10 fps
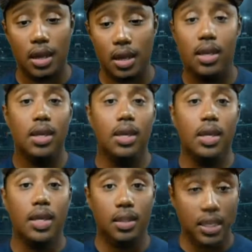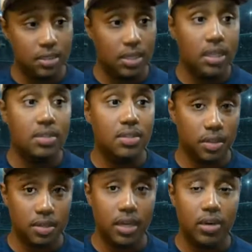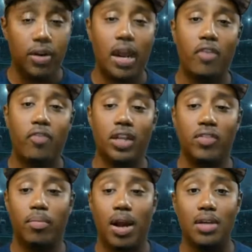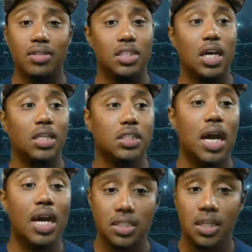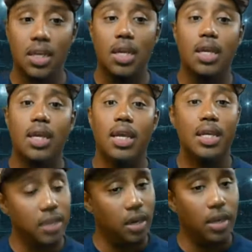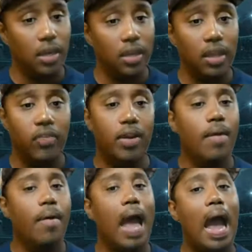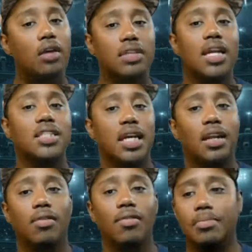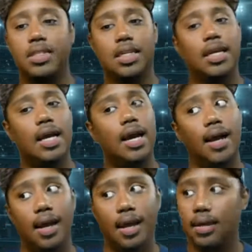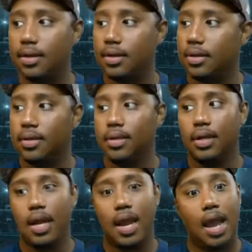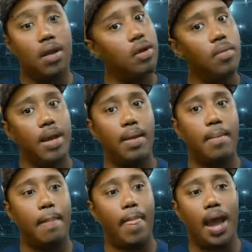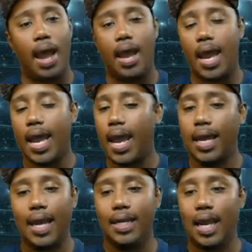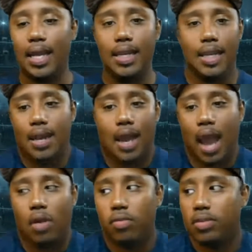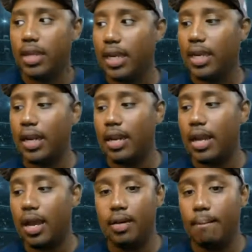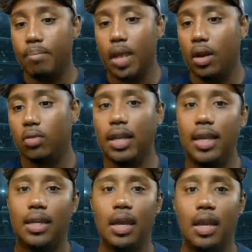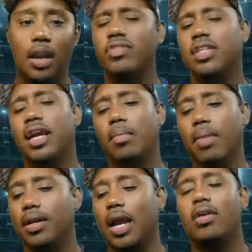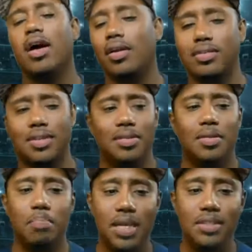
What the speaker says: He's in the secondary now for the Cleveland Browns, and John Johnson, he's there in Cleveland. Outside of Jalen Ramsey, I don't know, man. I don't think they can get it done. I don't think they can get it done. And obviously, Aaron Donald is a beast.